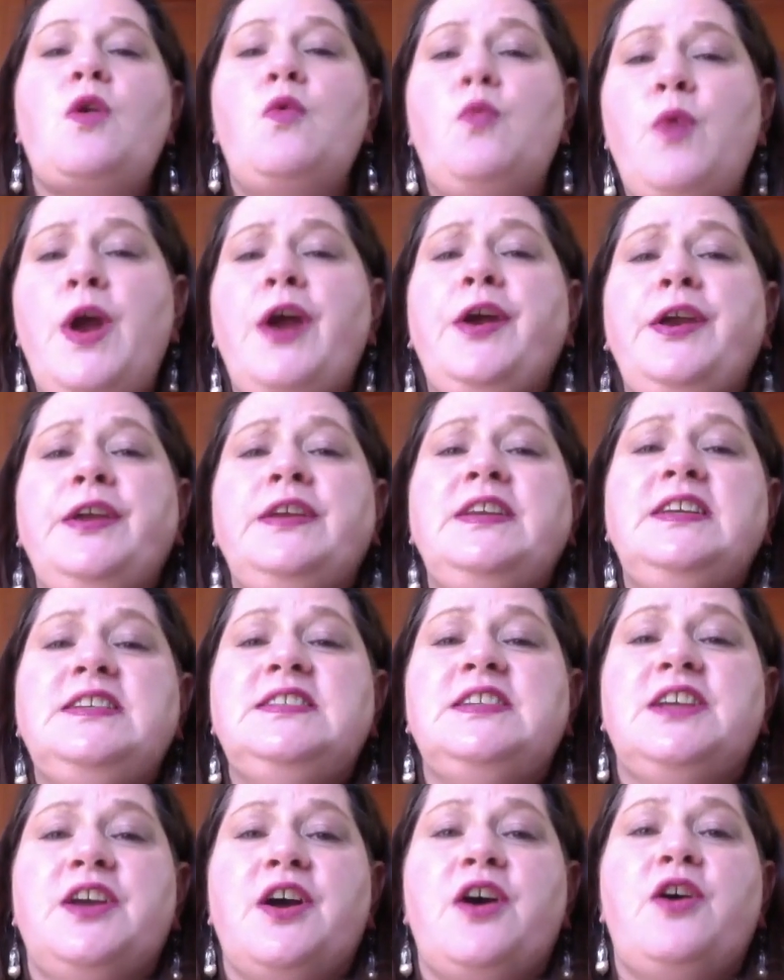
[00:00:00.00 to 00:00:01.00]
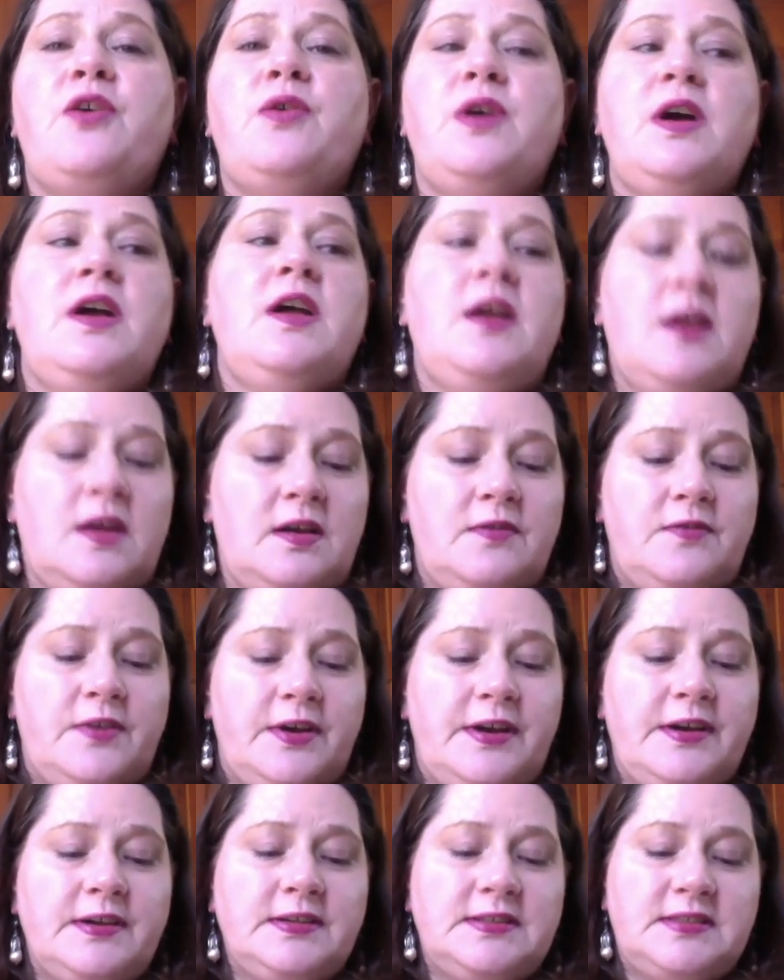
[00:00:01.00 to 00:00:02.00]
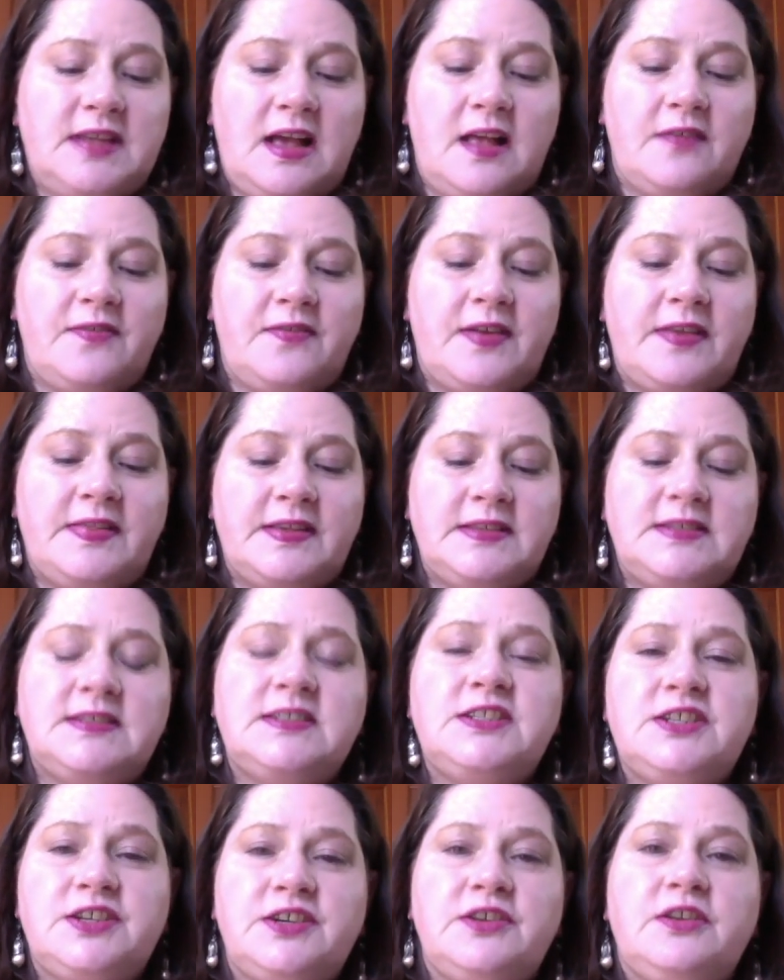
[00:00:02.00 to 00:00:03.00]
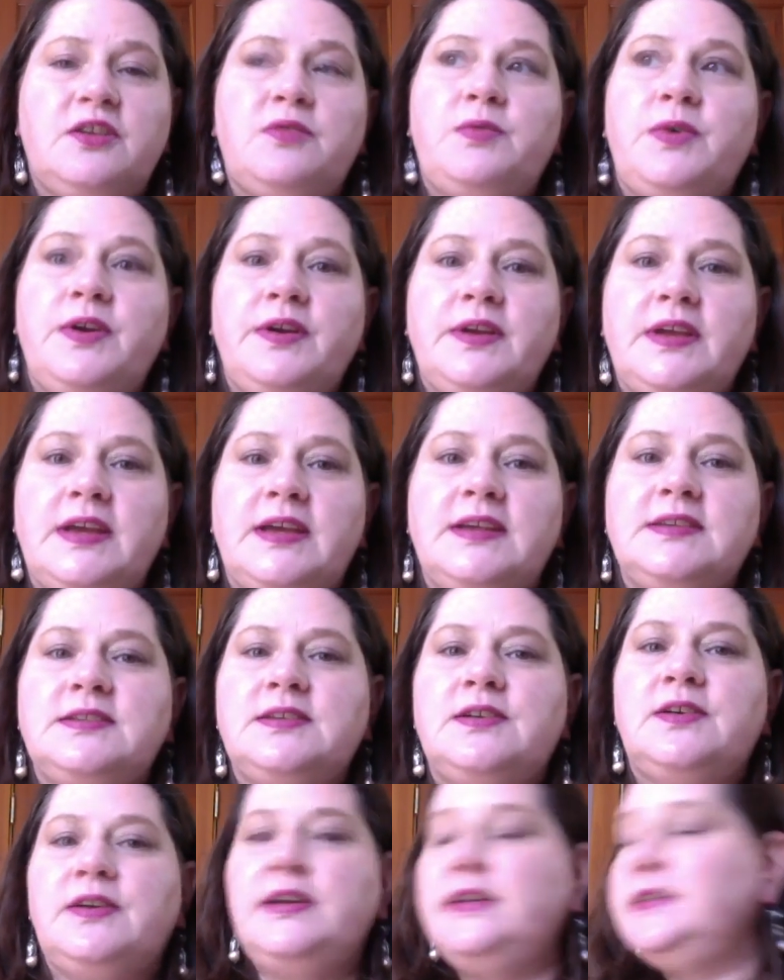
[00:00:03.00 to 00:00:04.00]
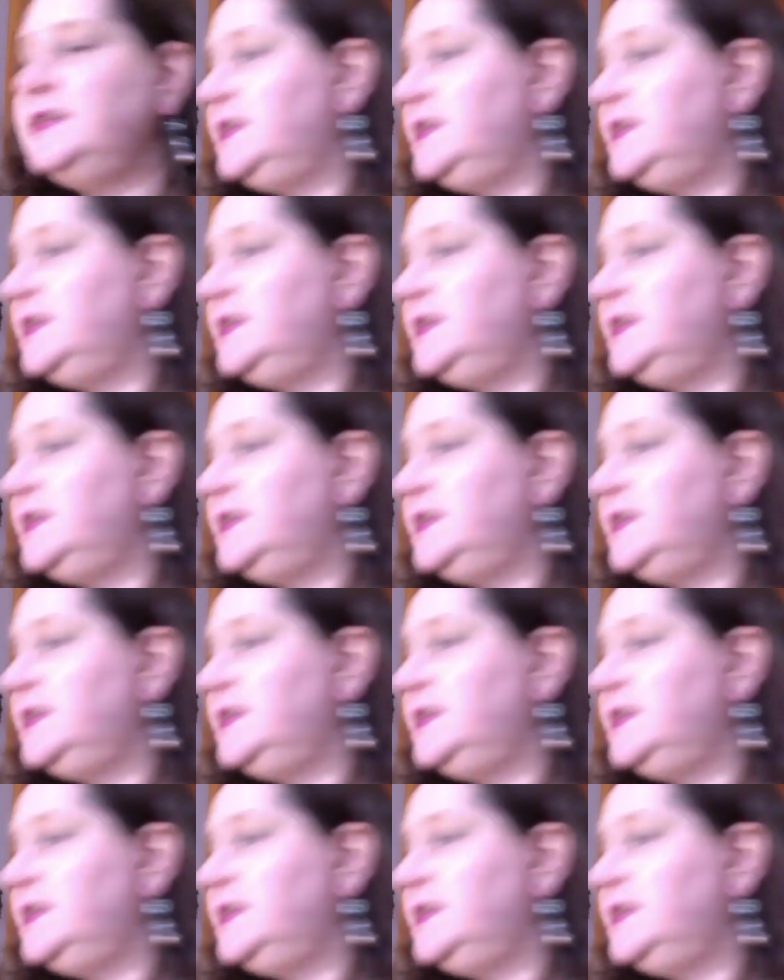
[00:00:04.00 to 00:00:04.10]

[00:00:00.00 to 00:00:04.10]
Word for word: where you need to go for yourself. And this internal work is going